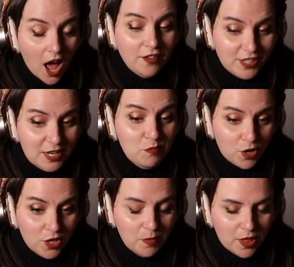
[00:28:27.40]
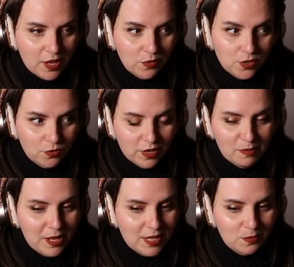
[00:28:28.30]
I've seen one of them. I think was on
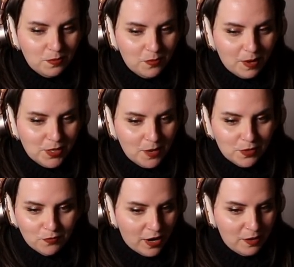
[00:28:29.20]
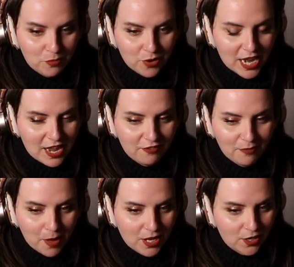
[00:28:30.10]
Greenpeace website. It was very brief,
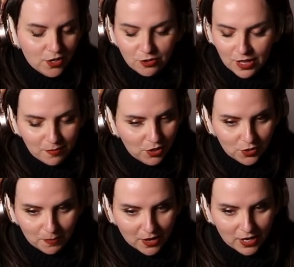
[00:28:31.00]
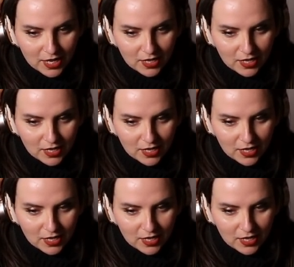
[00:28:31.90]
but yeah. I don't know that much about it